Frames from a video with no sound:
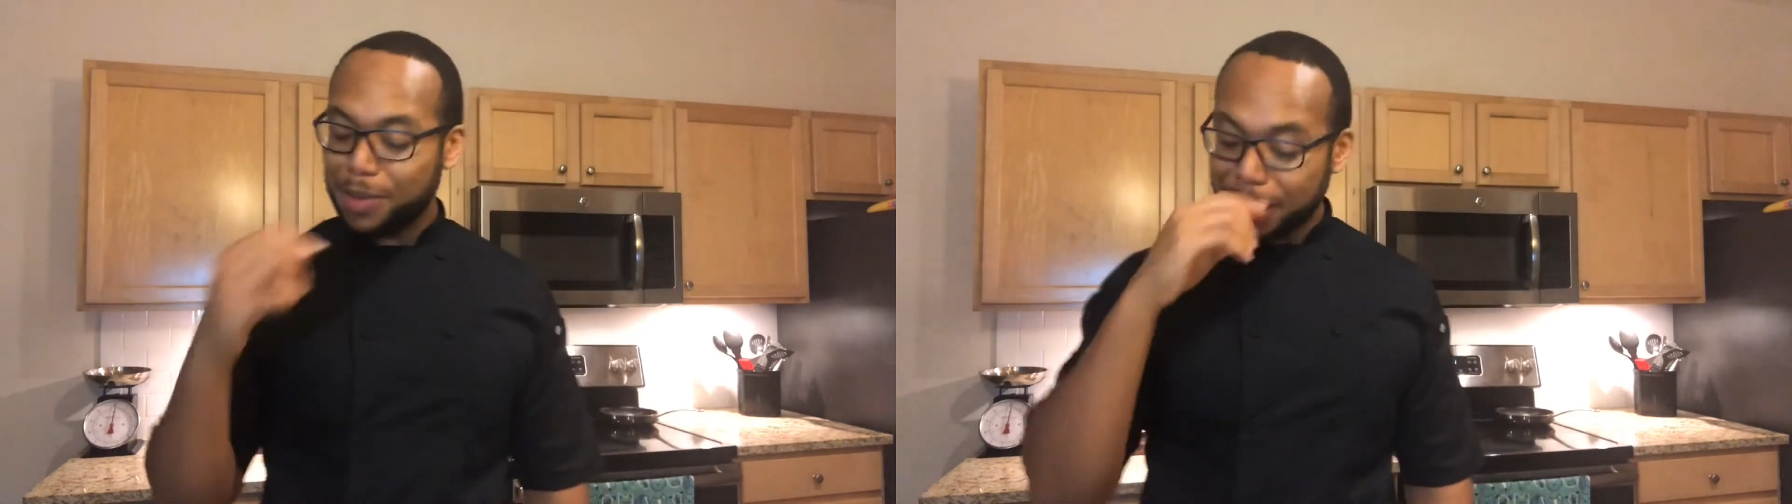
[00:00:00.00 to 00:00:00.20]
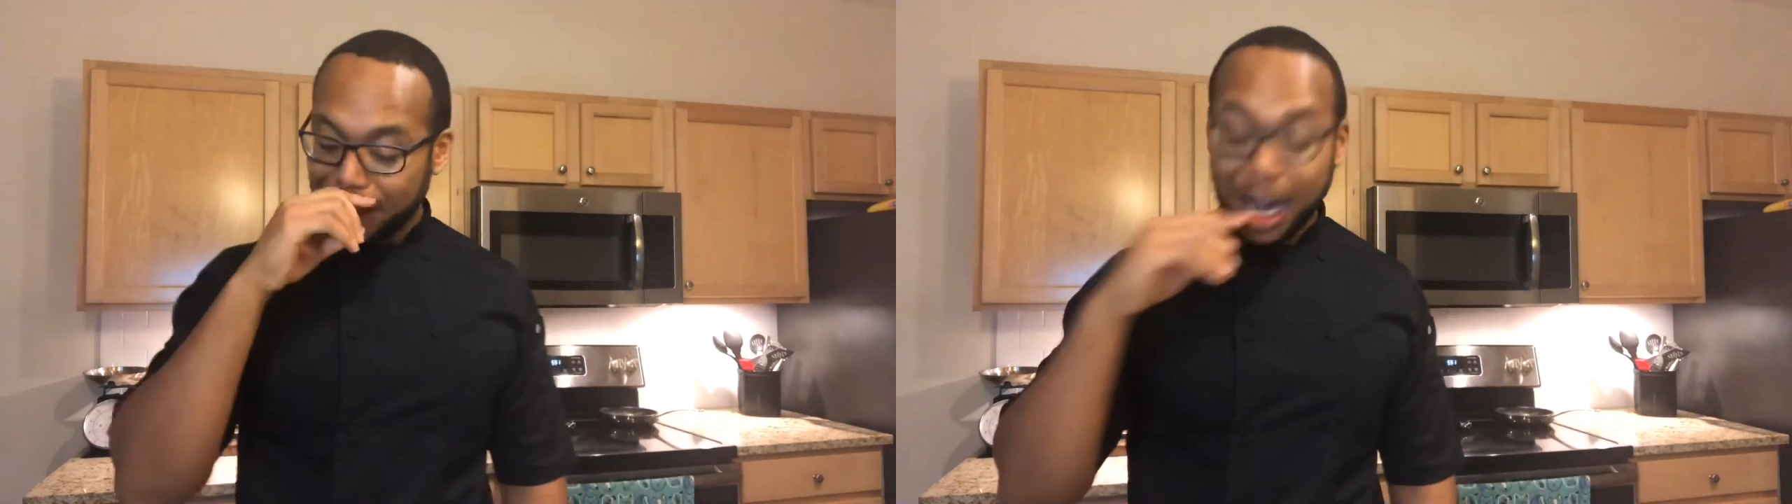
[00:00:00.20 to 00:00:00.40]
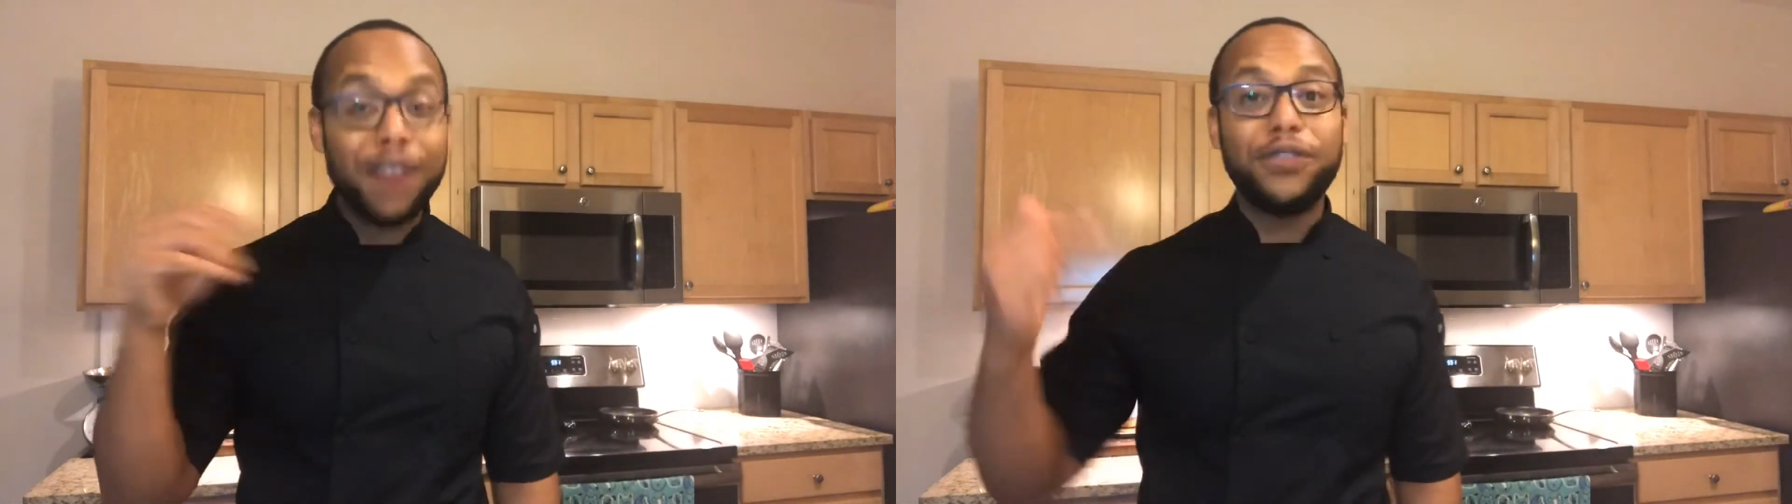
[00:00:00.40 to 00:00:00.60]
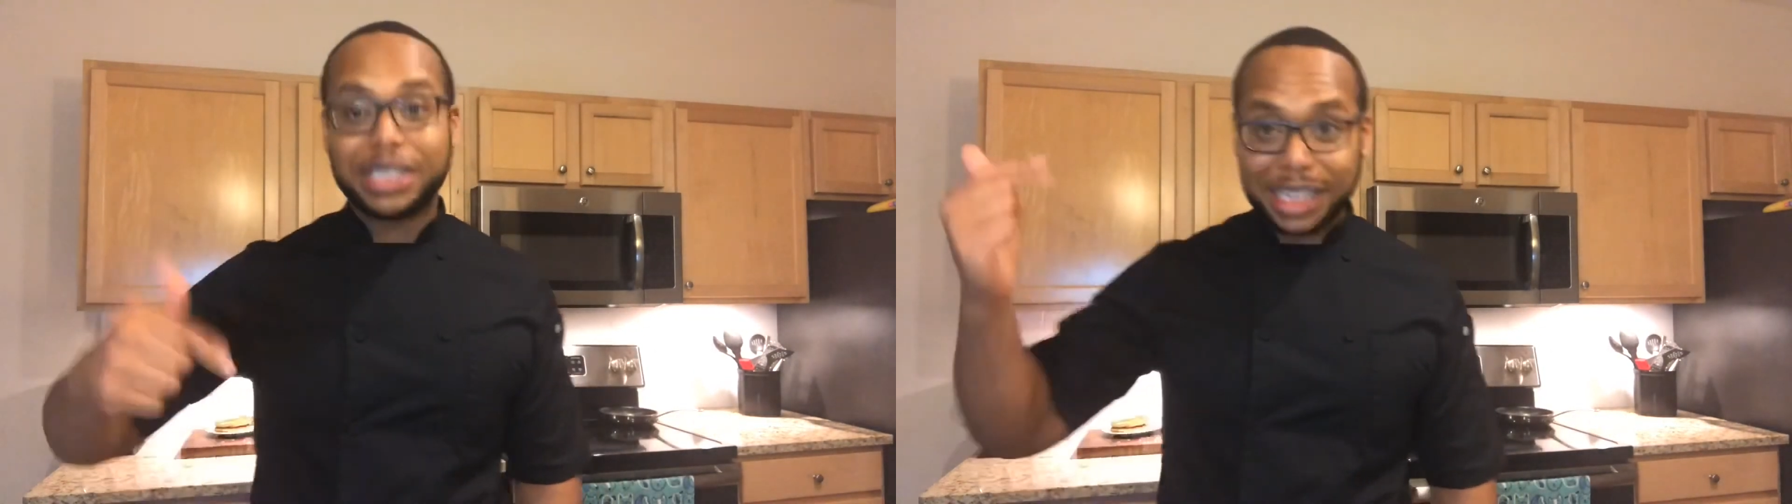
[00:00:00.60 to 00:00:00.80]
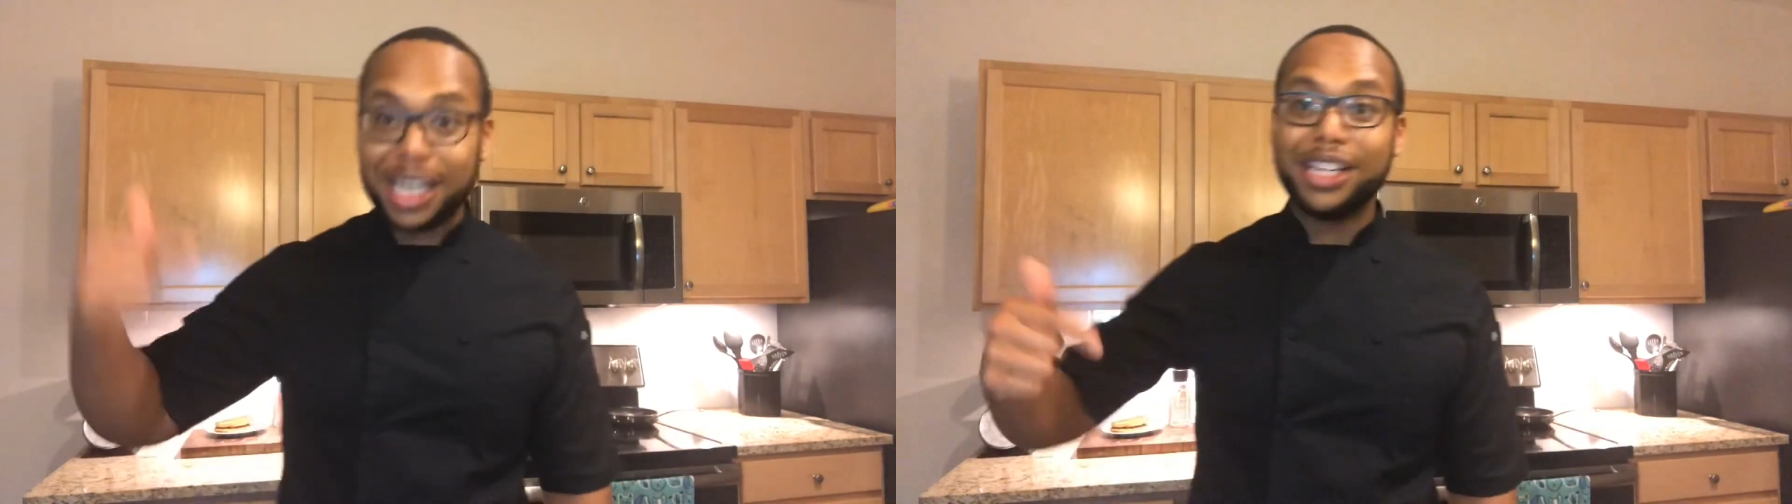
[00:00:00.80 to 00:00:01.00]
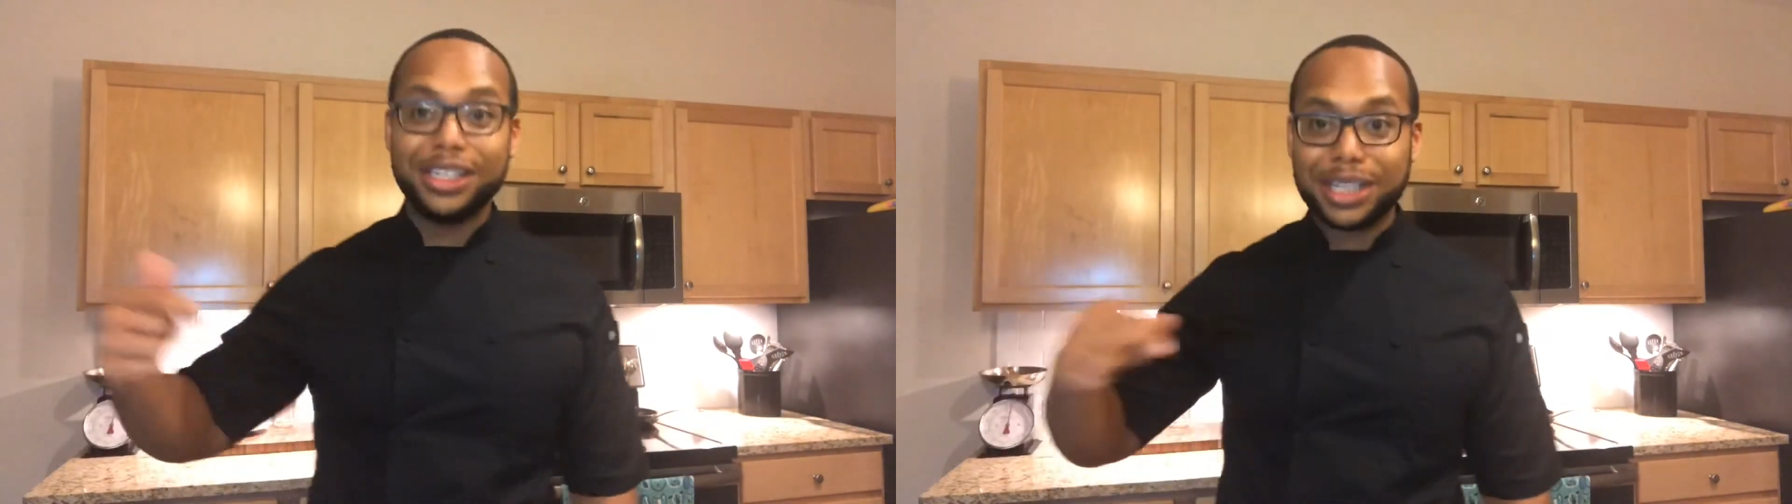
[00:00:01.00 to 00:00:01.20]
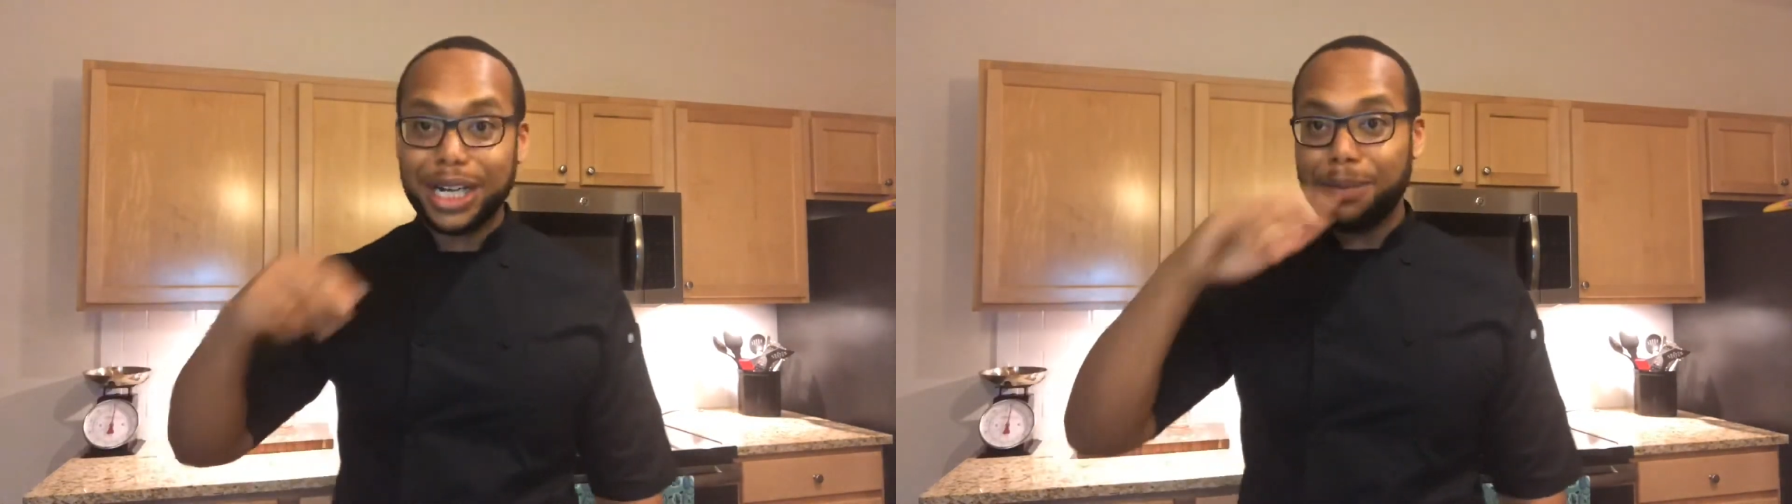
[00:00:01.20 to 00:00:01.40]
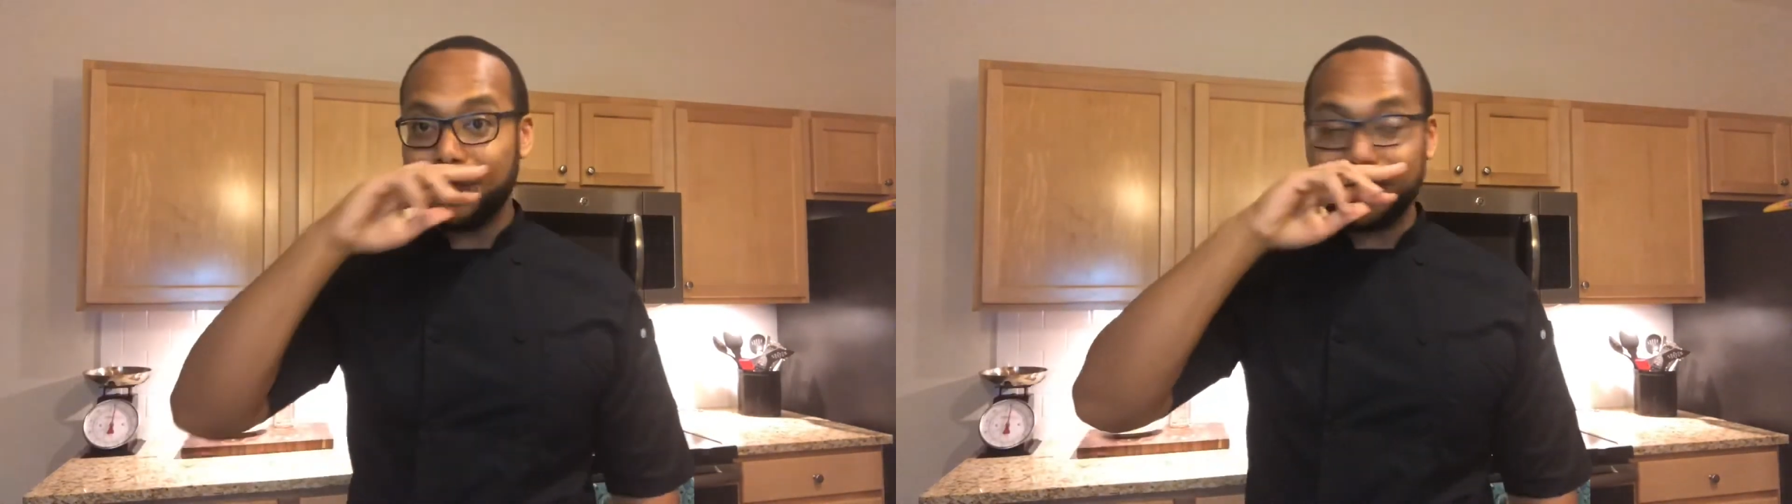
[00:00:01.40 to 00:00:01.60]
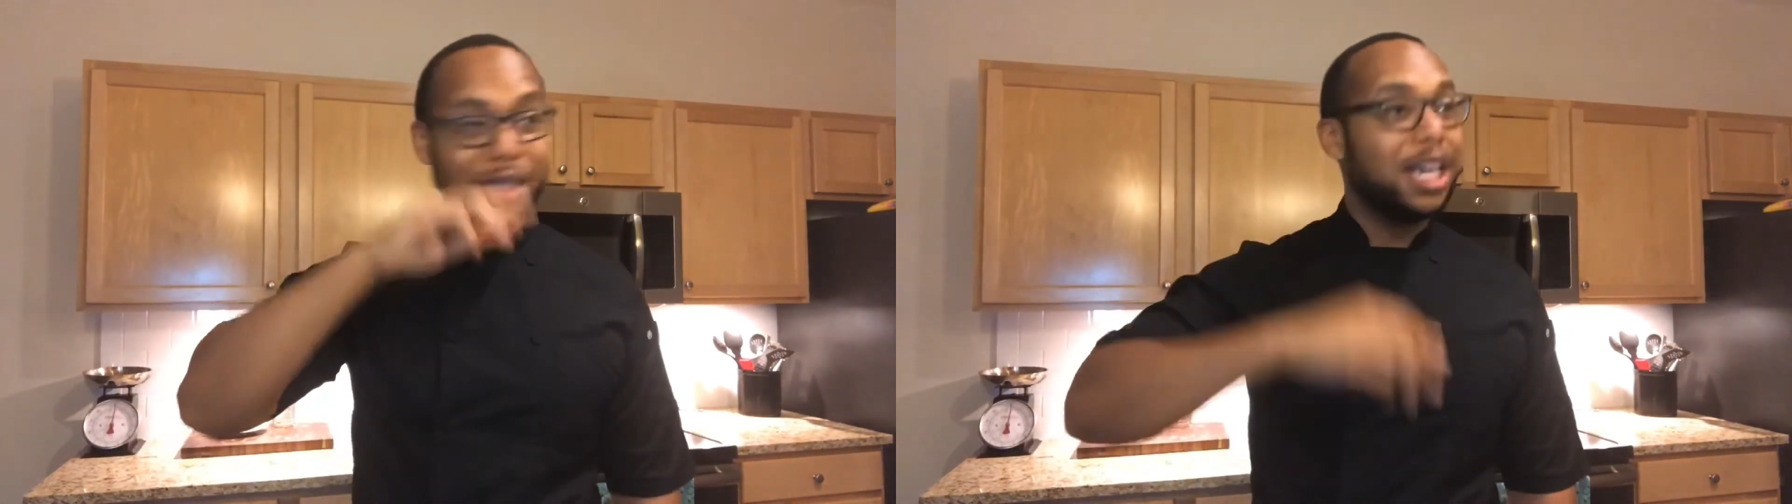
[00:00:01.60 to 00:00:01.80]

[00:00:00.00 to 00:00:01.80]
I'm finna kill this omelet.